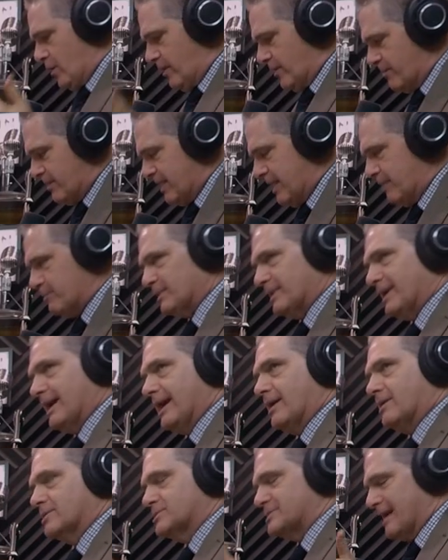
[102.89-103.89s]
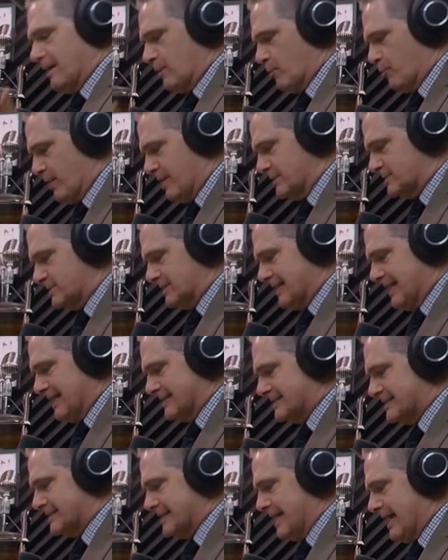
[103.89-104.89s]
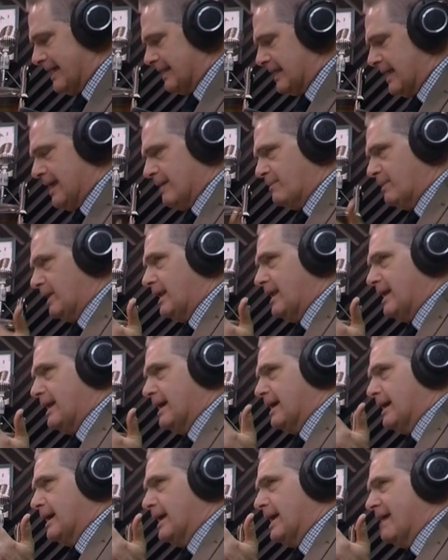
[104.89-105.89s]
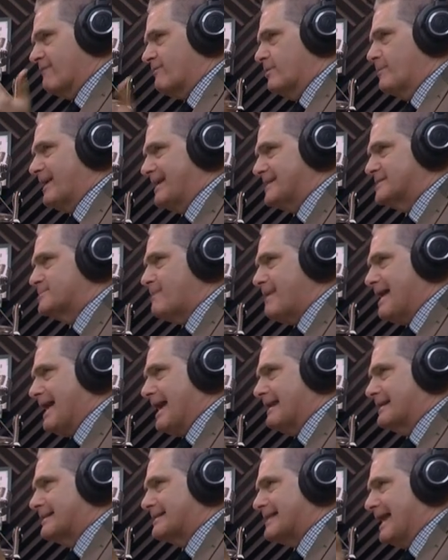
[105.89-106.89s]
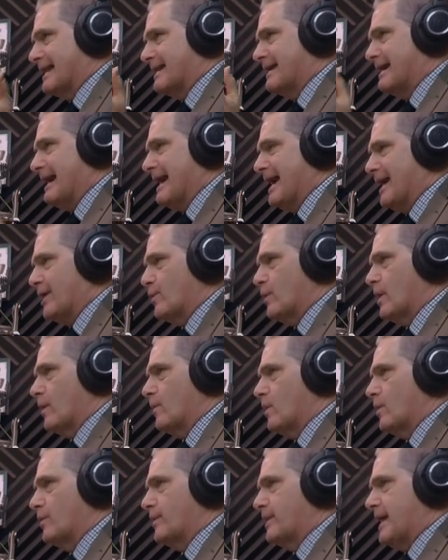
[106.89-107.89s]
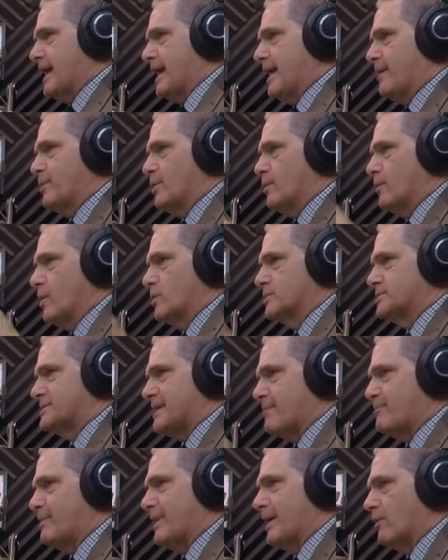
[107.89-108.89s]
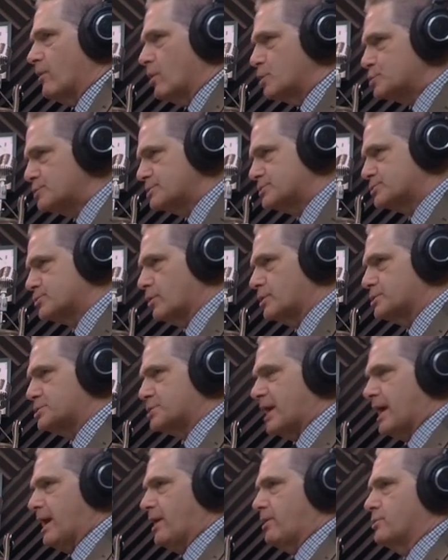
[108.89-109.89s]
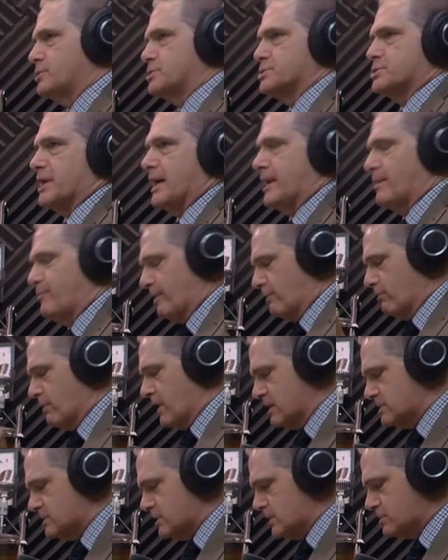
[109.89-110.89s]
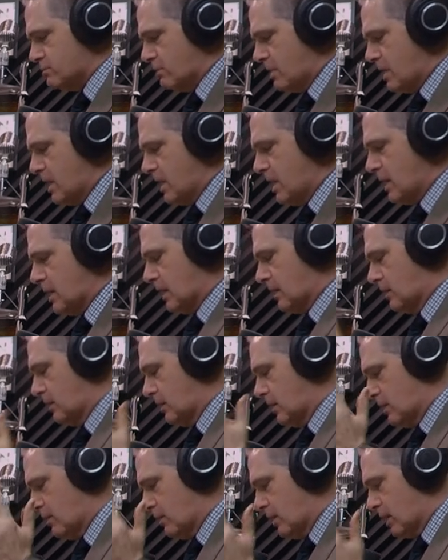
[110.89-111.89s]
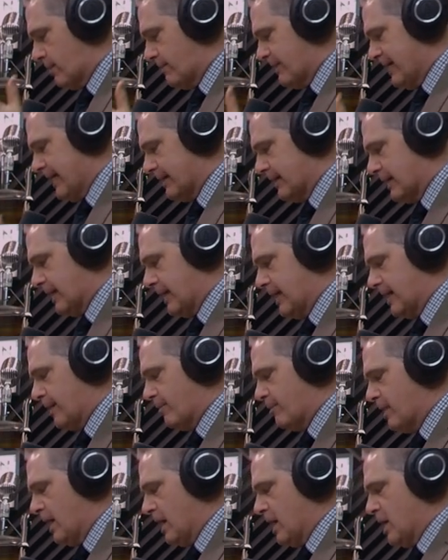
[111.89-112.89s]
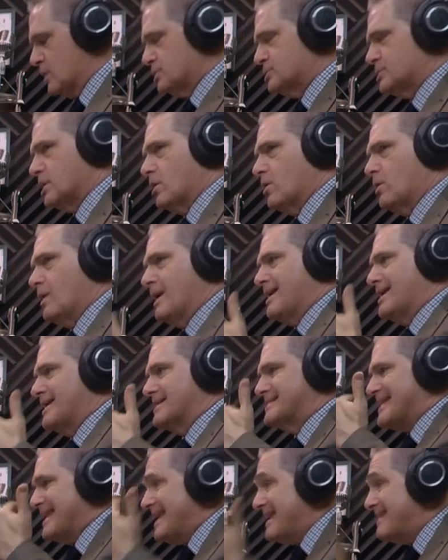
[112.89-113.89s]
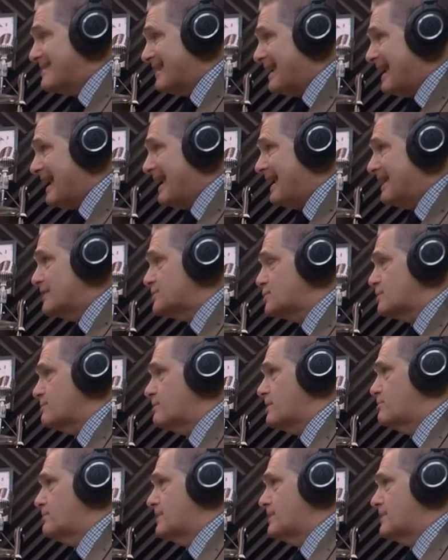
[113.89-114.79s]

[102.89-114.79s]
Who are the main players? How do prices get set? I mean, everybody's mad at that guy who I won't name who owns that big grocery store chain who just got a big raise this week and you know we're That's all mad at him. So is he the guy I should be